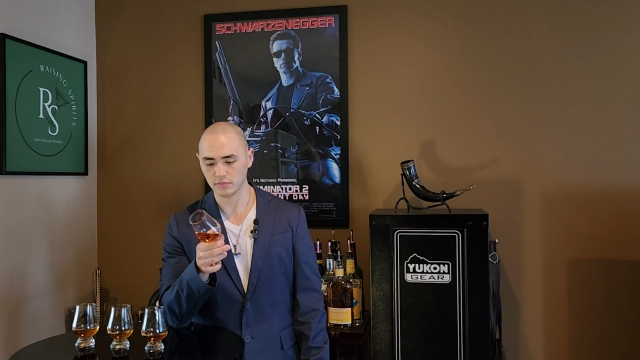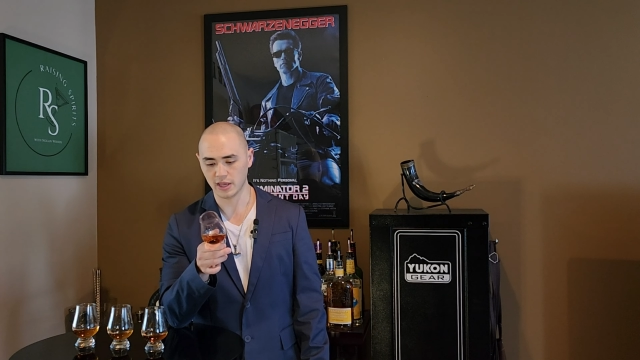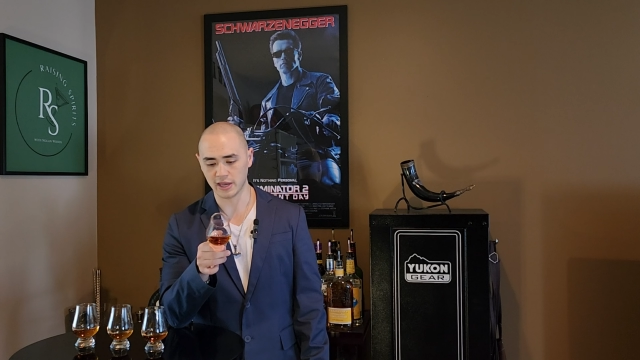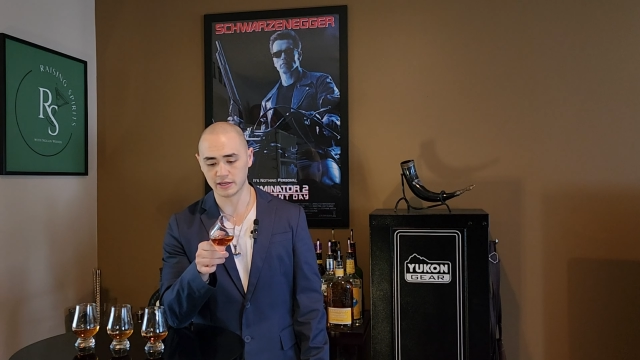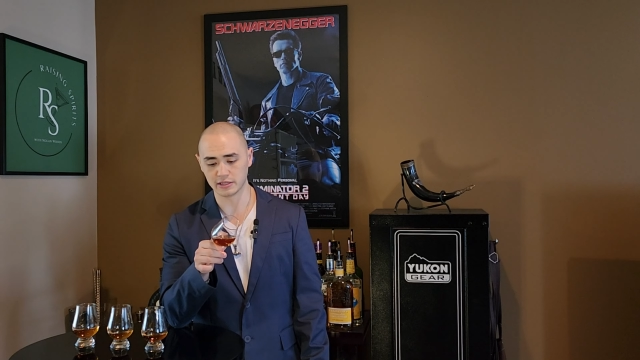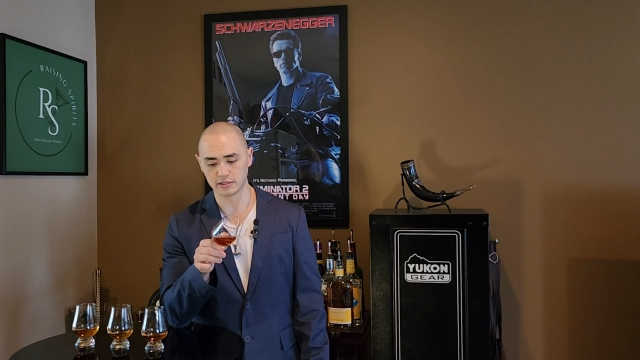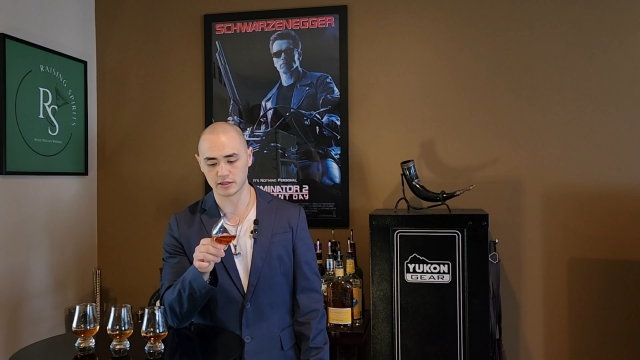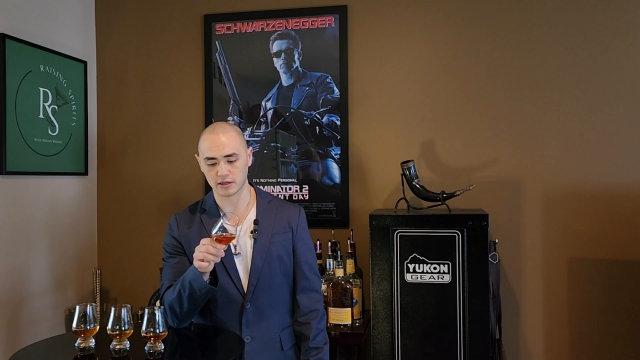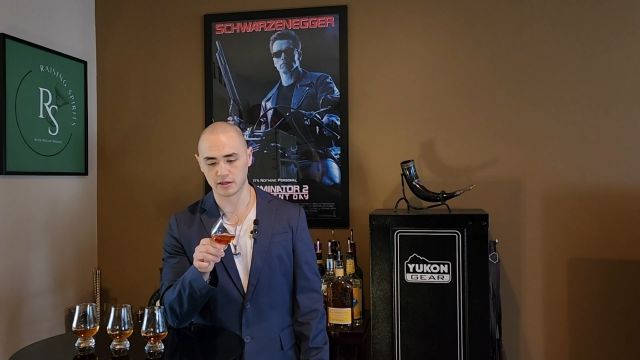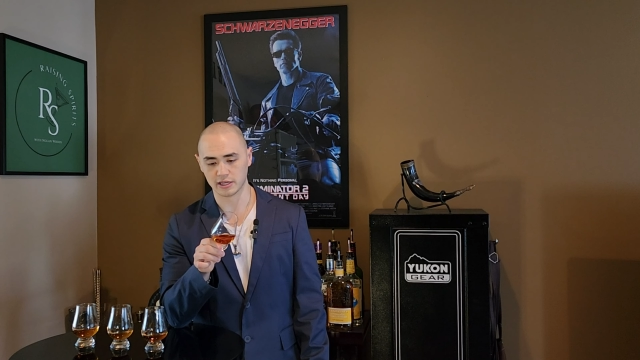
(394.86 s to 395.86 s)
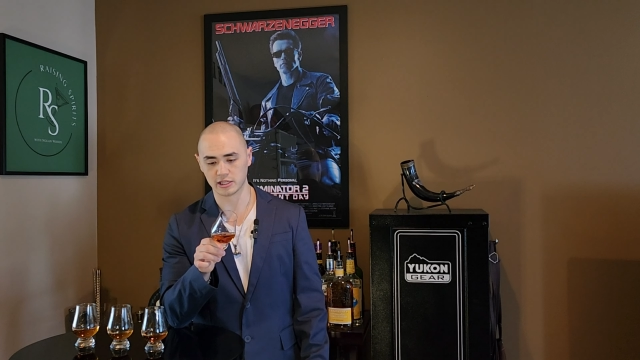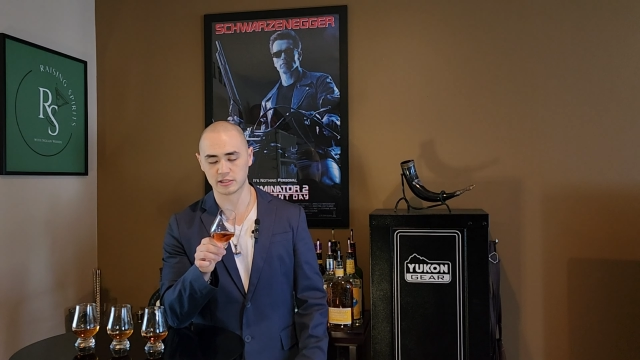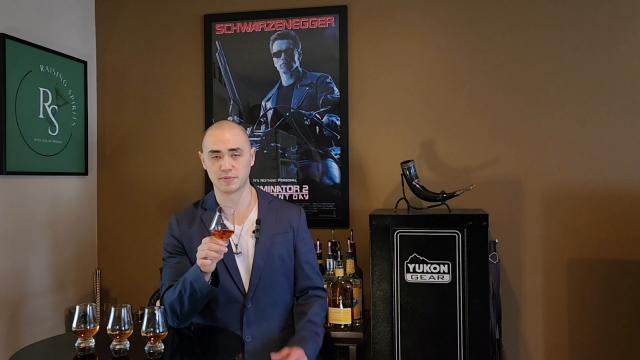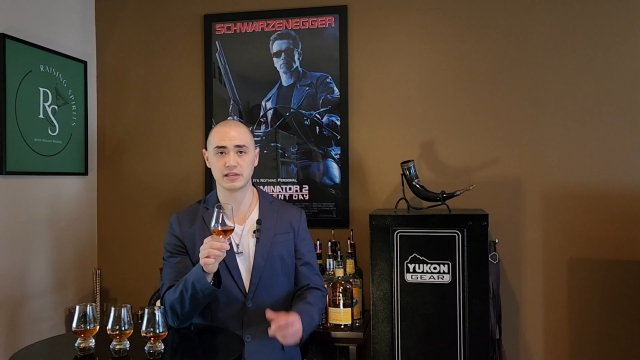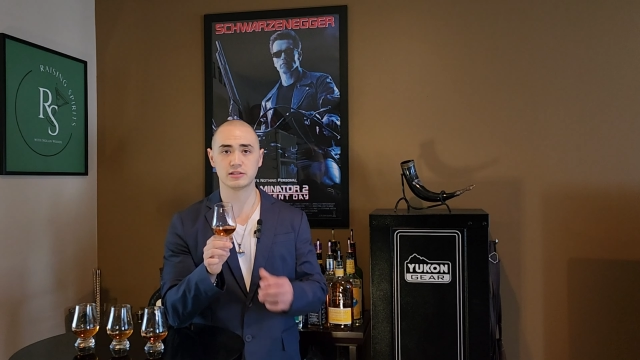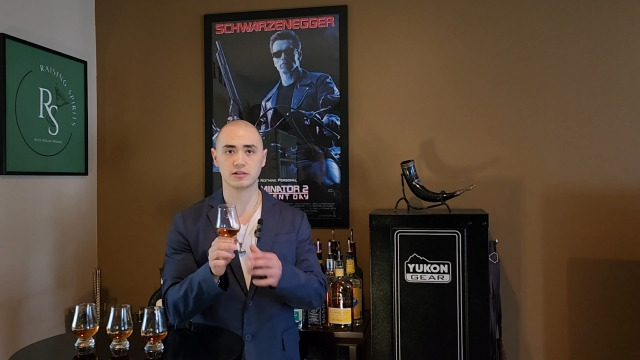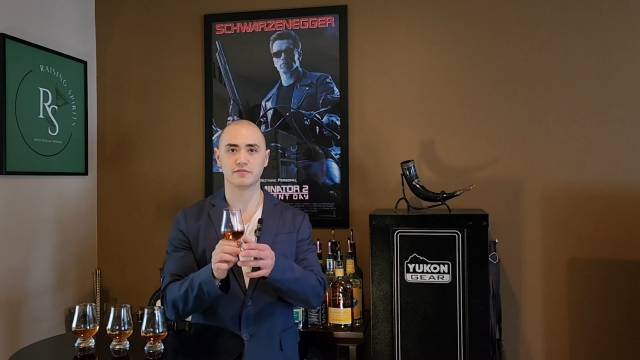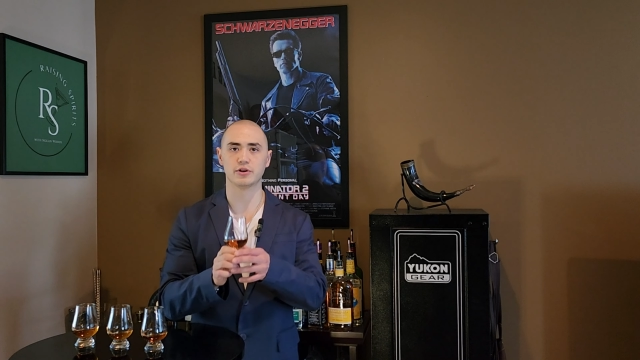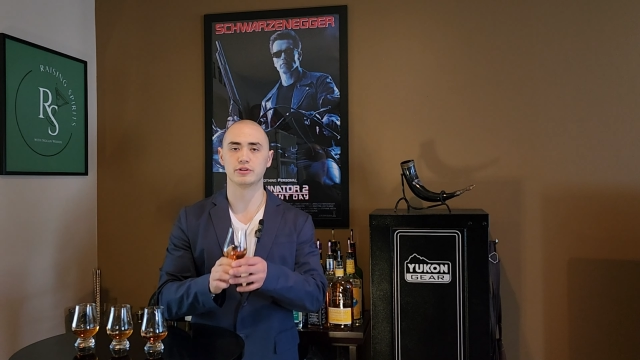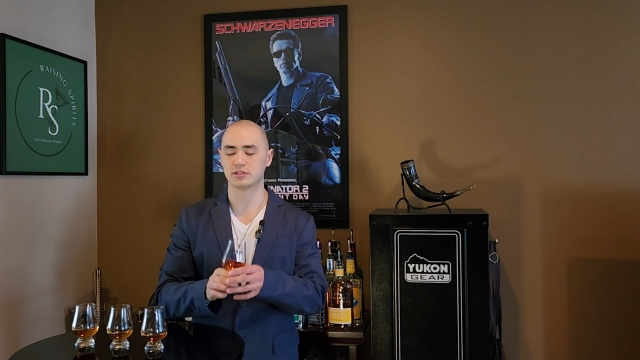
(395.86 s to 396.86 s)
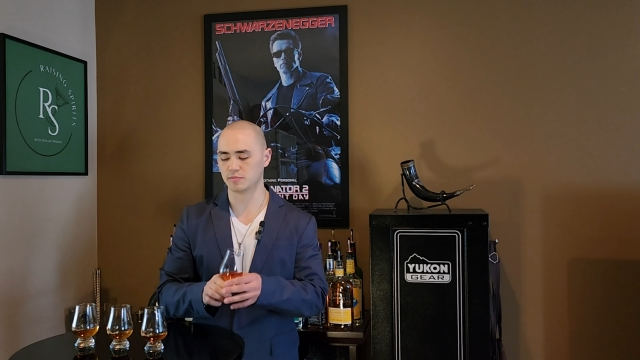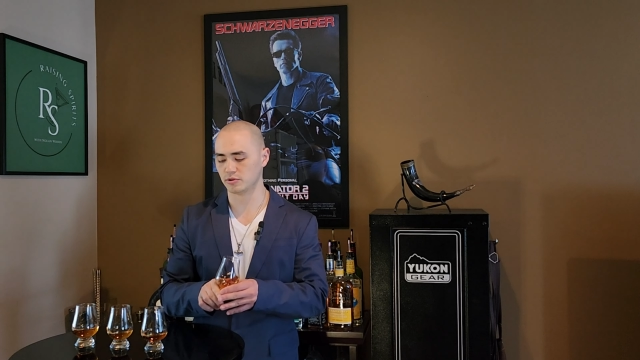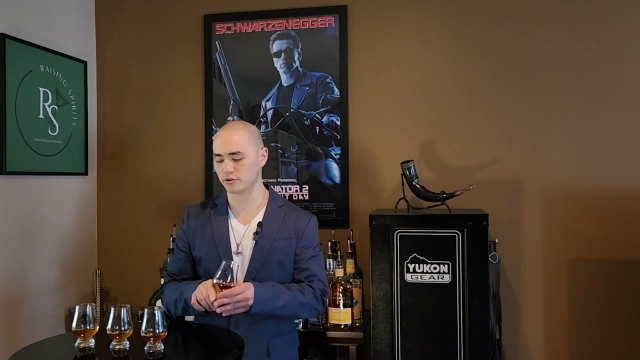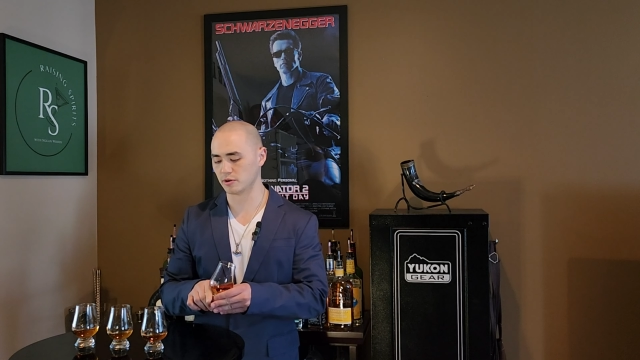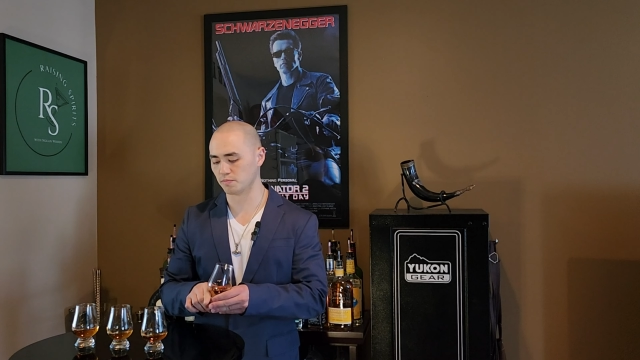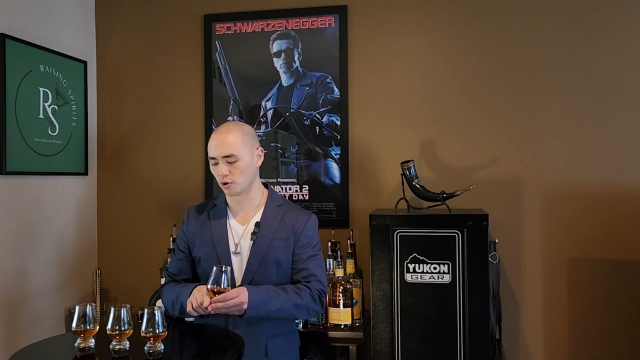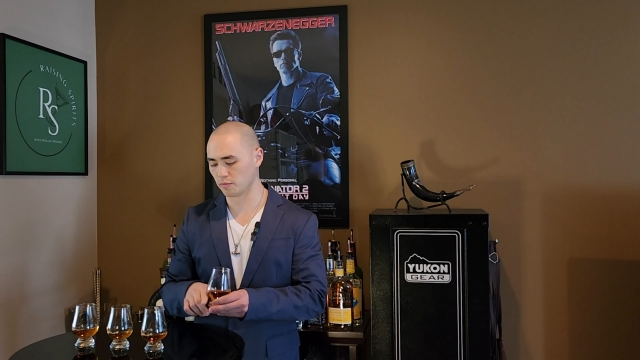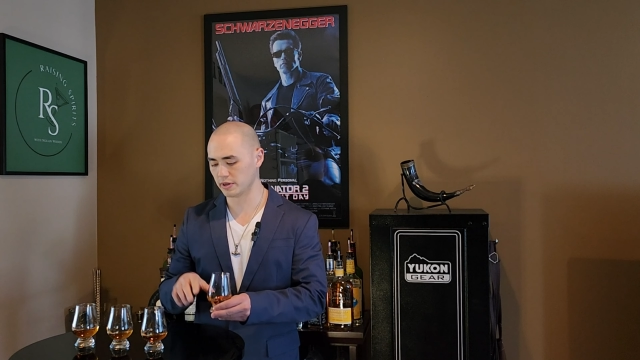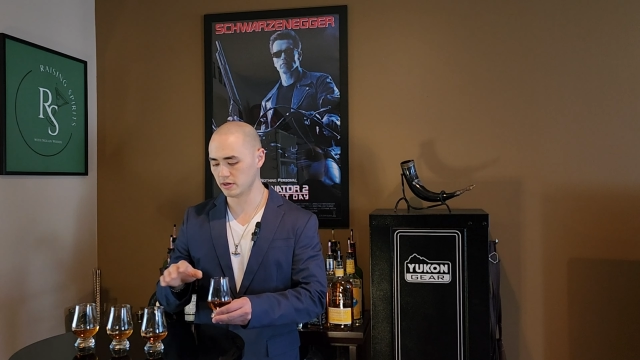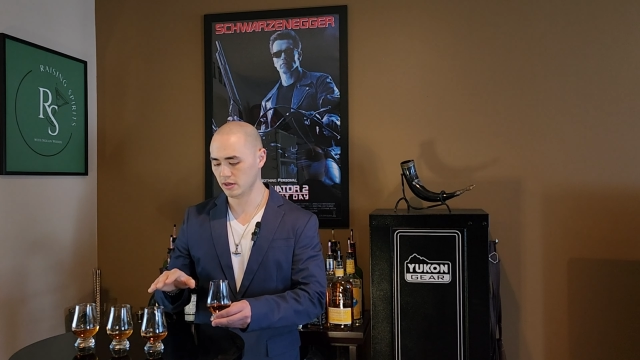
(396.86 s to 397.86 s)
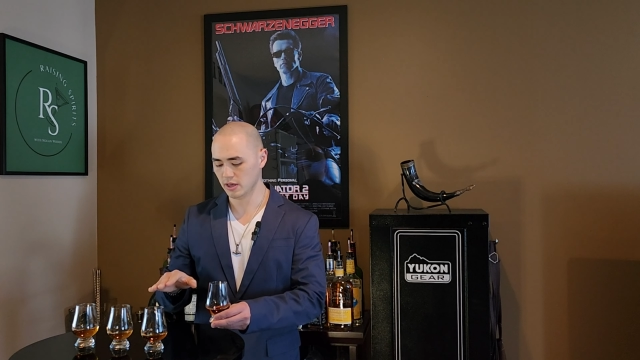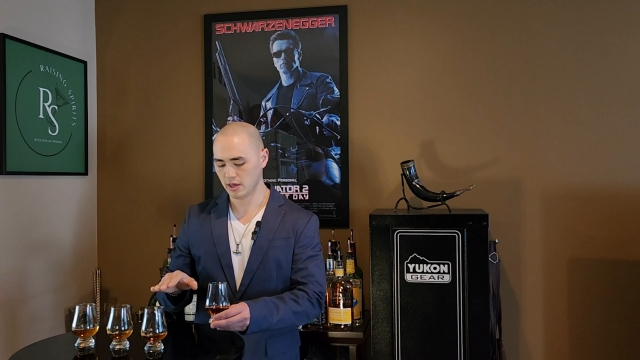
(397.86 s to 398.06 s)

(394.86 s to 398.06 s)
and it's basically very similar to bourbon